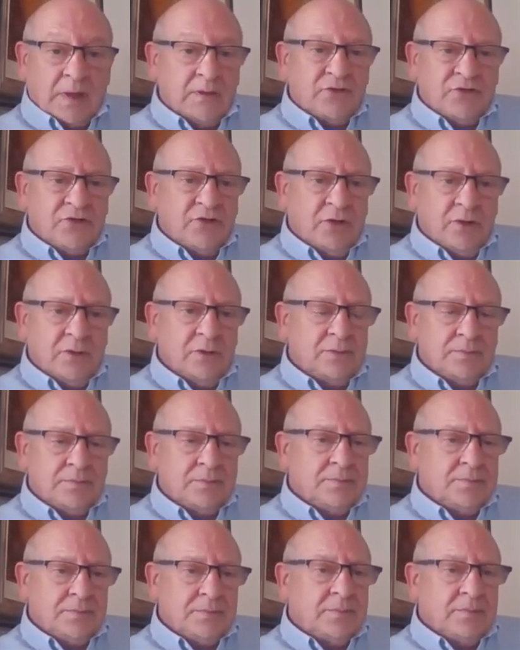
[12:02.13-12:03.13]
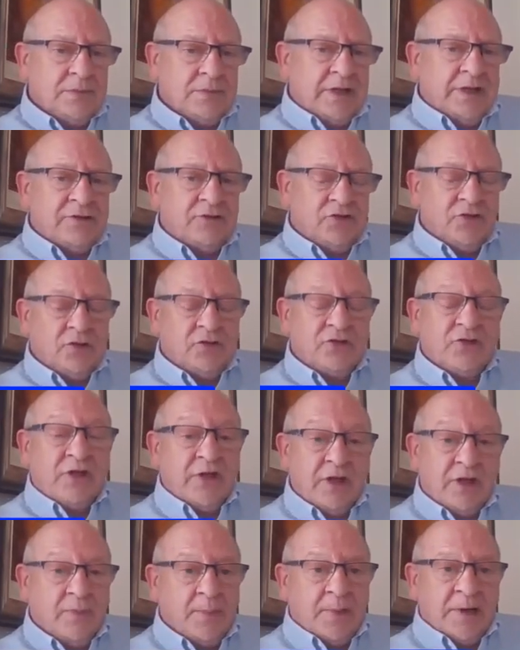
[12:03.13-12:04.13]
So let's just
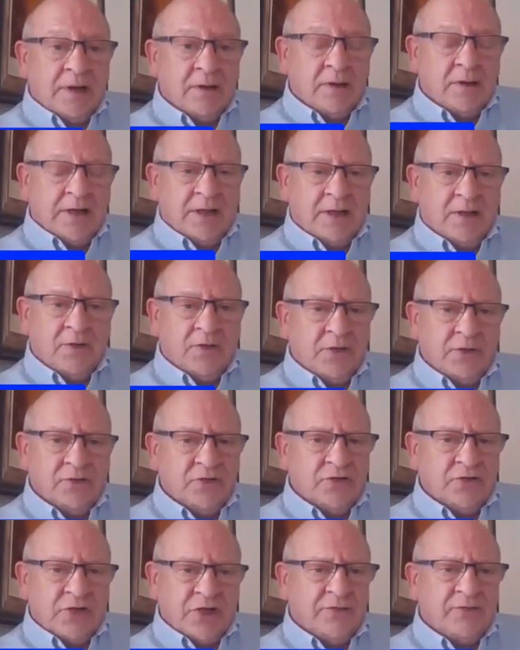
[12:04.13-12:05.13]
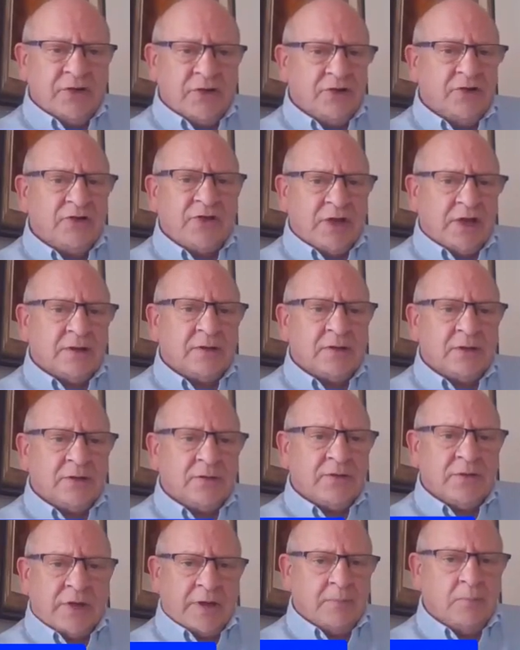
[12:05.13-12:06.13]
think about a health and safety
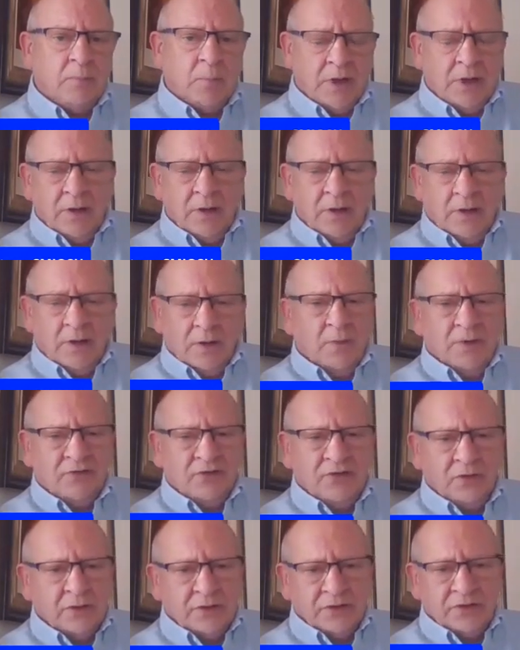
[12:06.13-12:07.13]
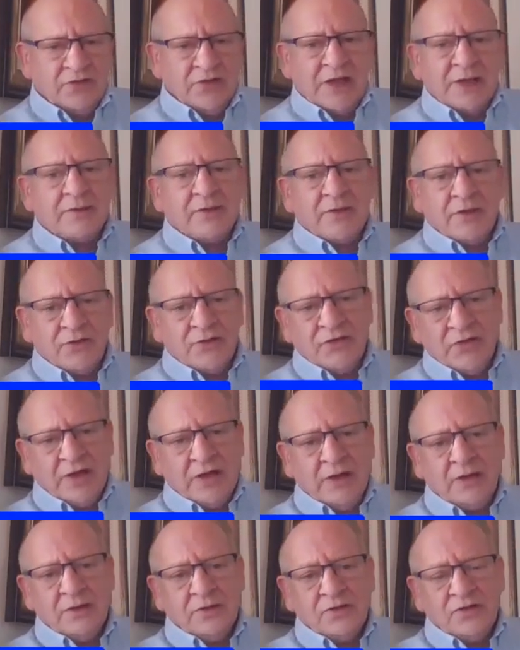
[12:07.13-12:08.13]
standard then. We've sort of set the
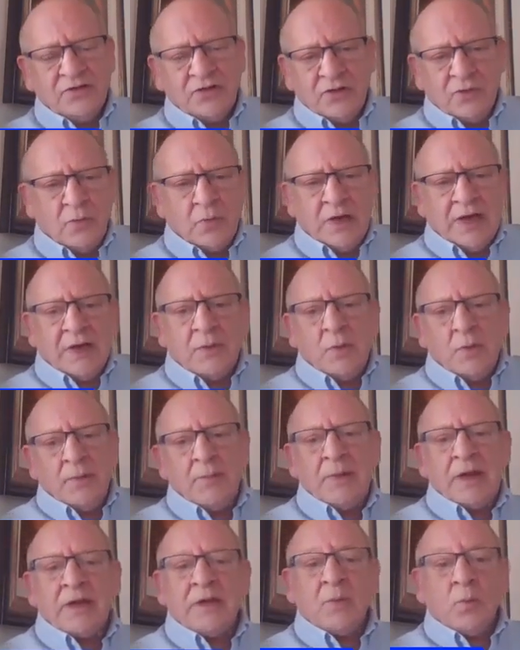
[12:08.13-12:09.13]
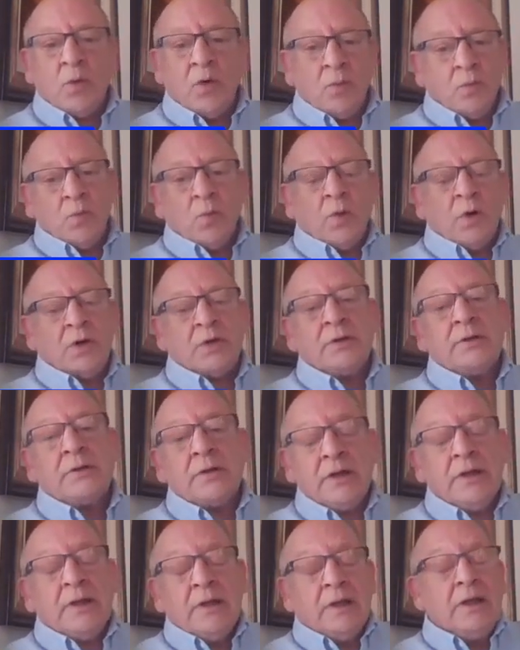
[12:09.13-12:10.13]
scene as to why we might want one.
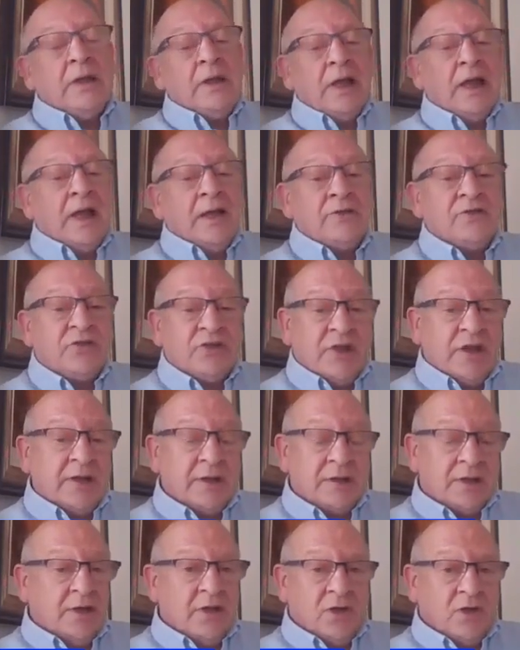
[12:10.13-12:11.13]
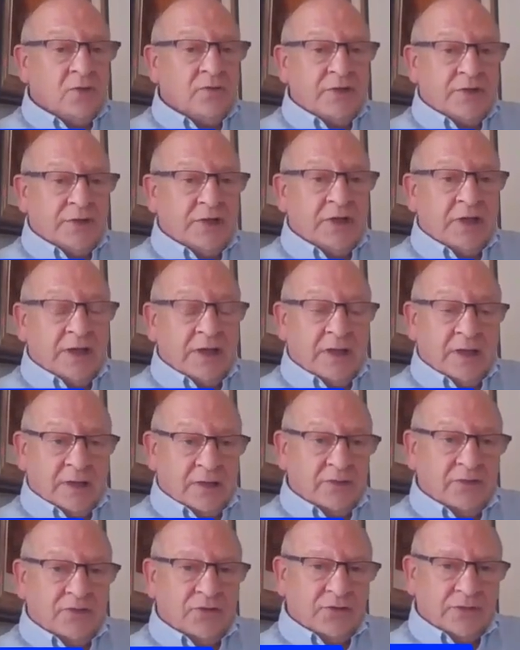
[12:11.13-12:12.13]
And certainly over the
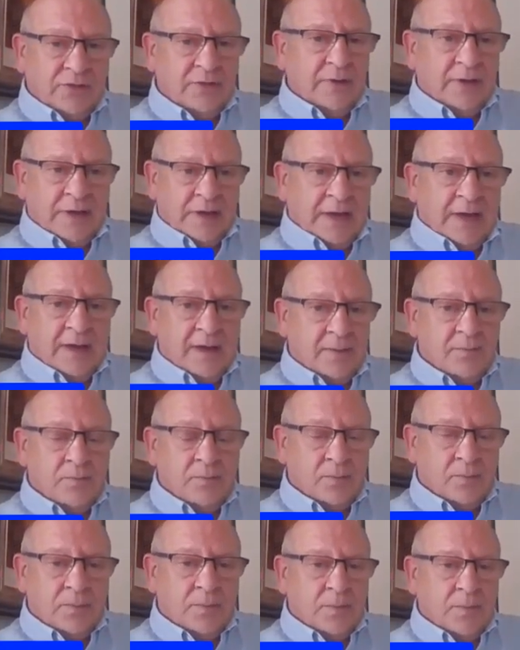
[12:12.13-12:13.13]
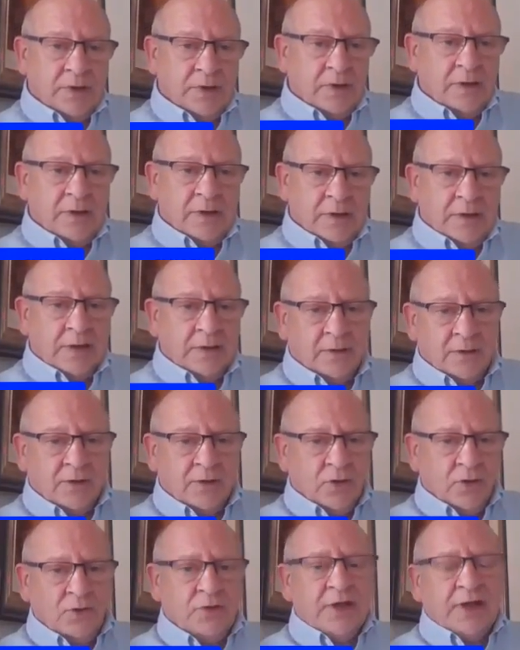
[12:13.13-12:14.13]
years, a
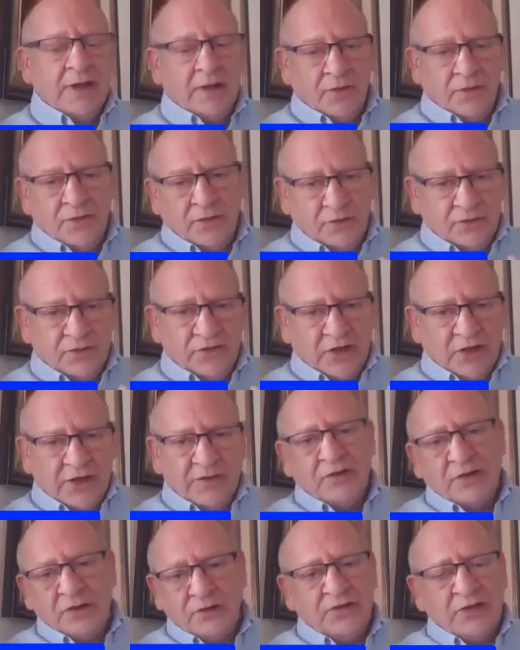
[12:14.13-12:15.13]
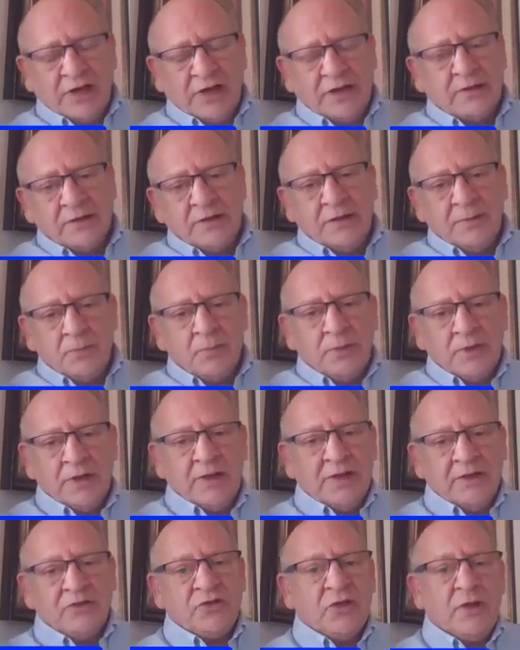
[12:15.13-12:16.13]
good health and safety standard in
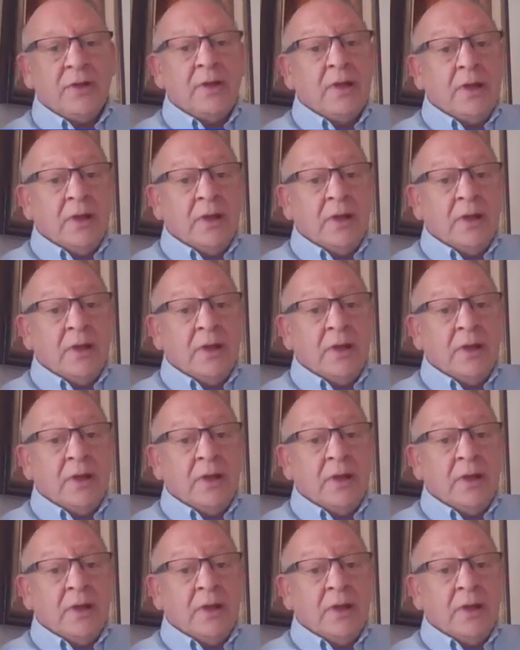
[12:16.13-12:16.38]
place